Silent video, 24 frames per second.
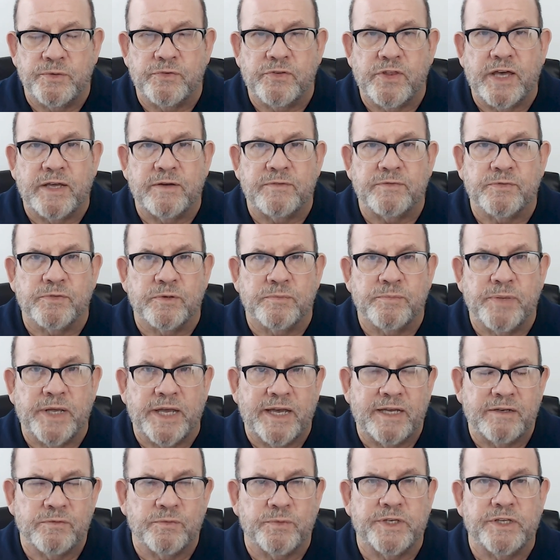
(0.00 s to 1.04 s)
use that for
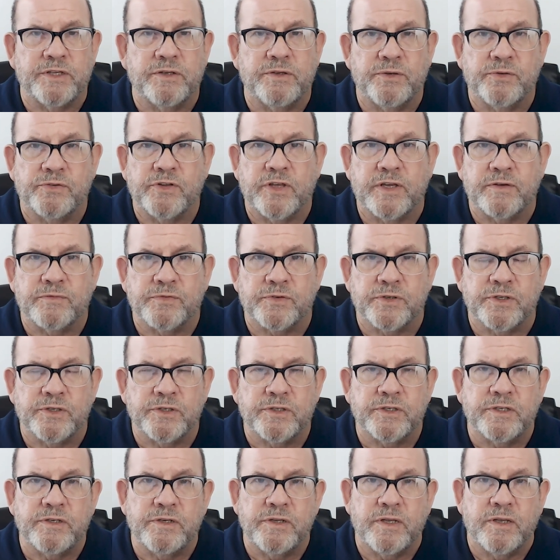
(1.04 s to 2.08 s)
bad. We can use that for
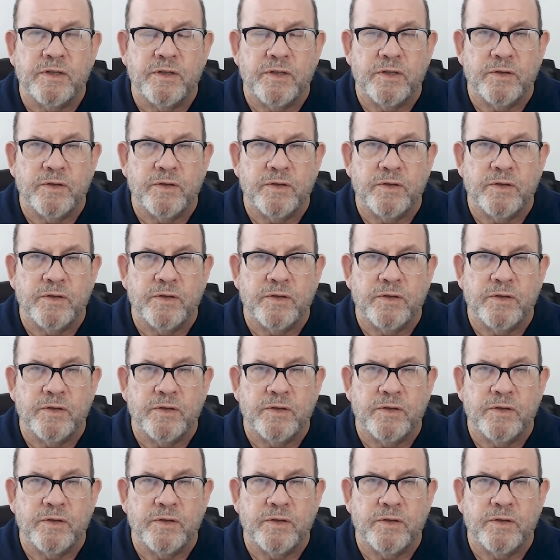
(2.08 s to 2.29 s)
good.